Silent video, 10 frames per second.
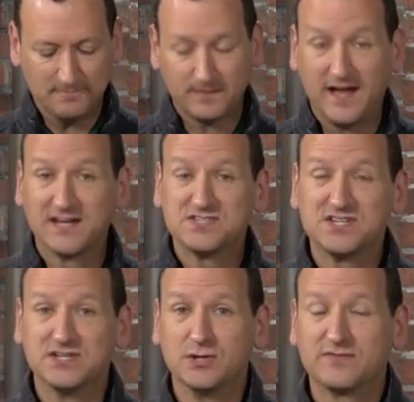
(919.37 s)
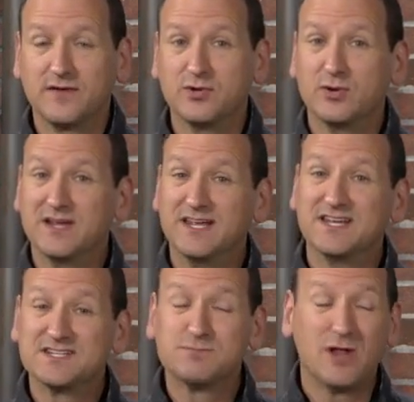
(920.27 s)
I can see that UFW
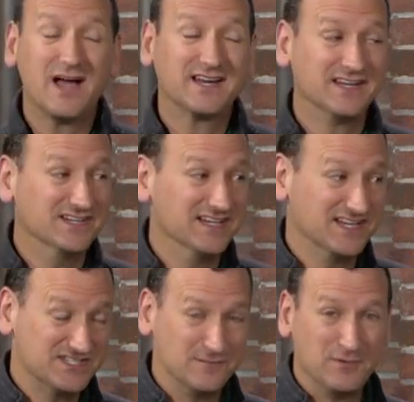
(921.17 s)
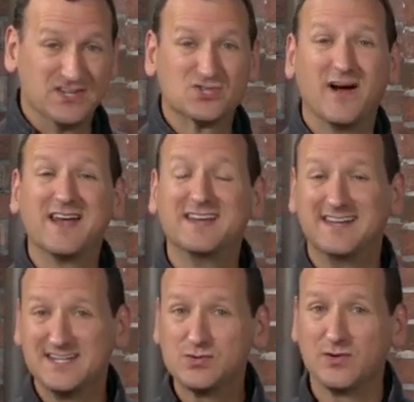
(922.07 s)
is blocking DHCP, so I
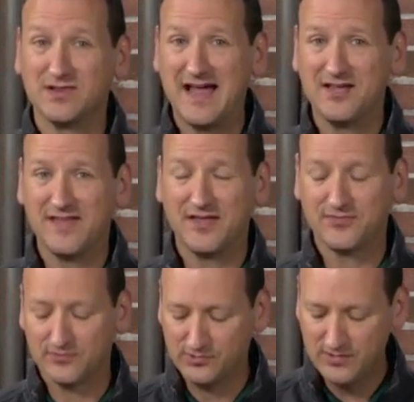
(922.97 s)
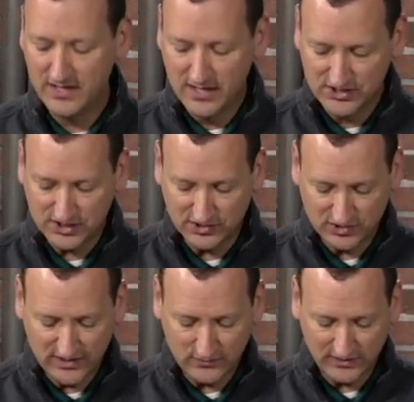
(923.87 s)
need to allow that through. So to do
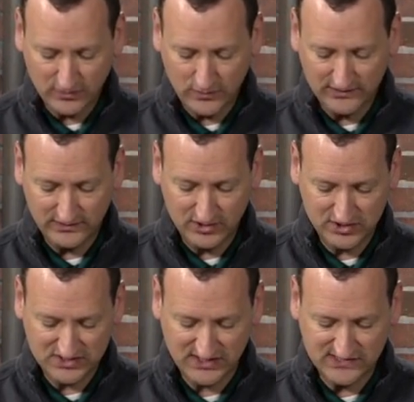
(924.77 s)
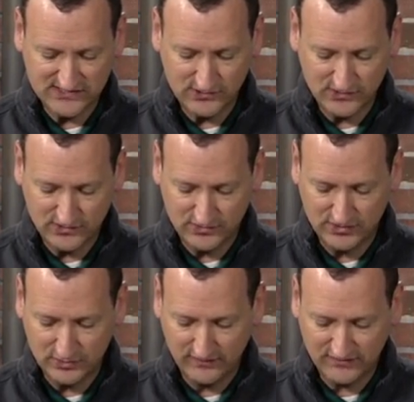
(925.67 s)
that really quickly, you can just say sudo
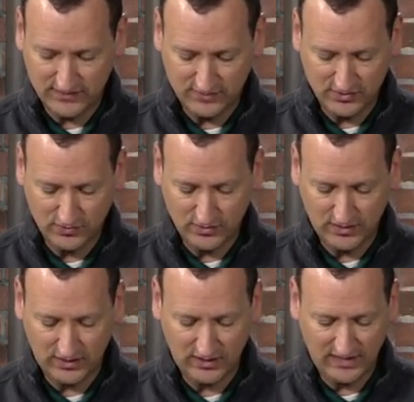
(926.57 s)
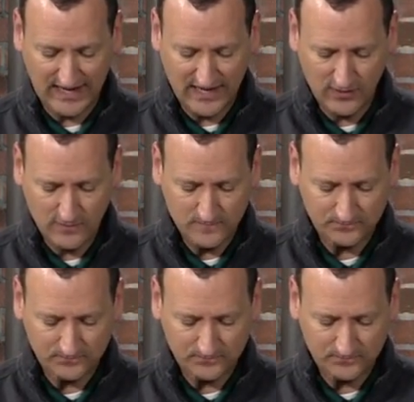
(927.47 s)
UFW allow